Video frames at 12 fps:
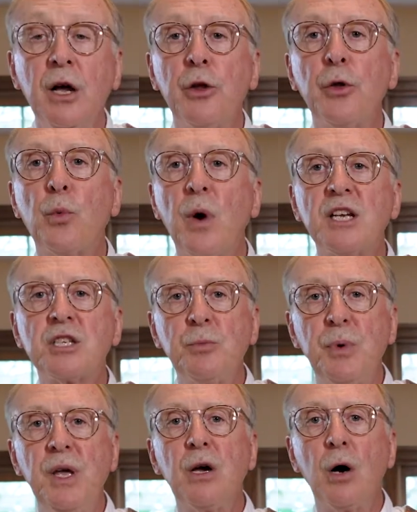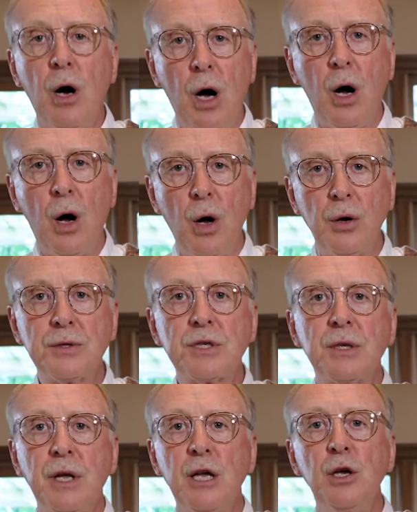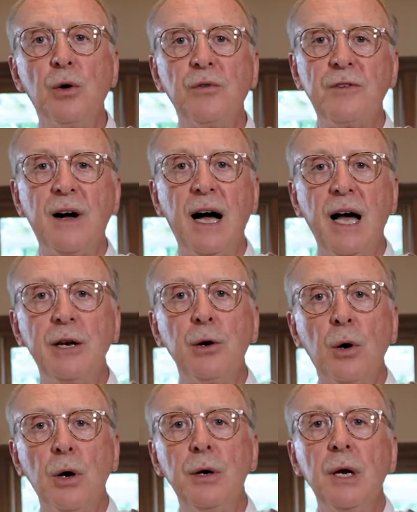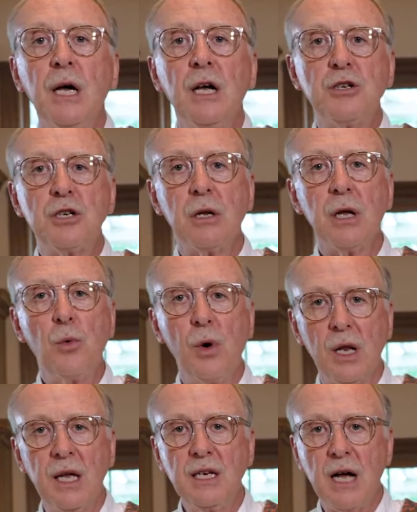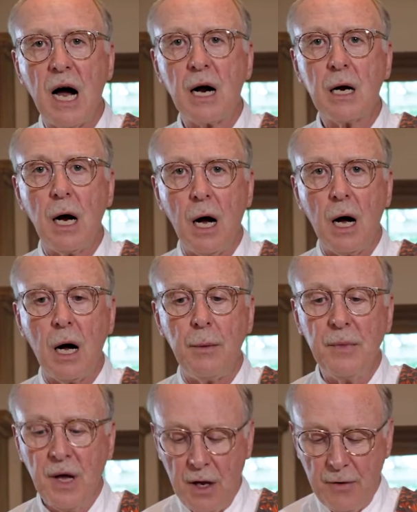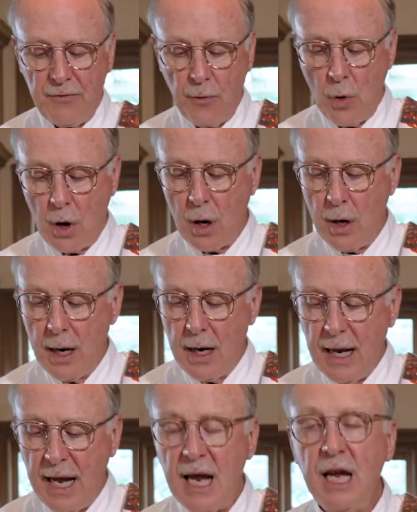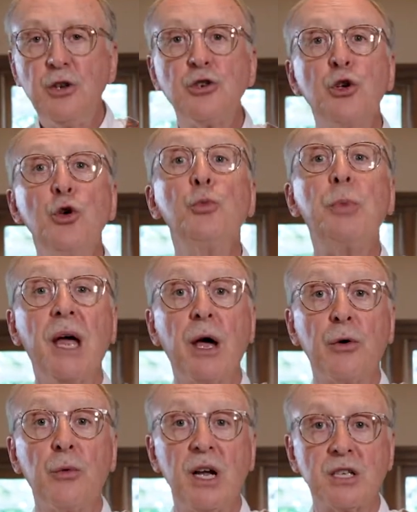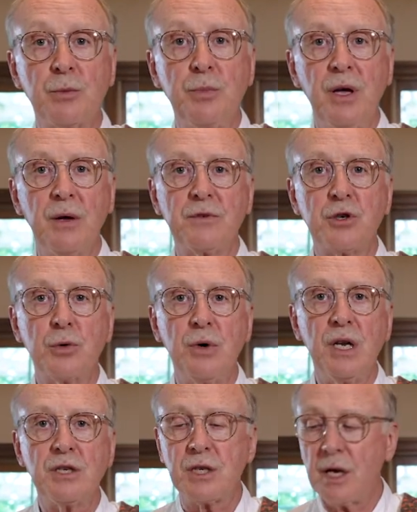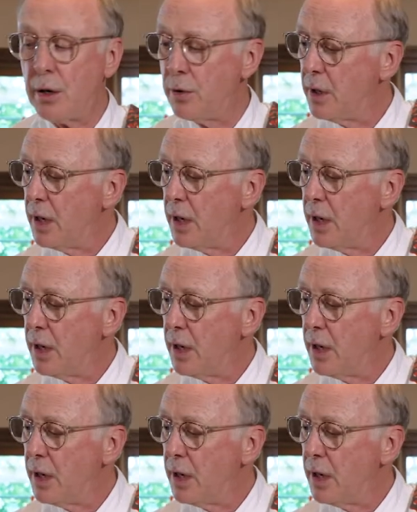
The recipe calls that you'll find on chiliwilly.com for a two pound recipe of chorizo.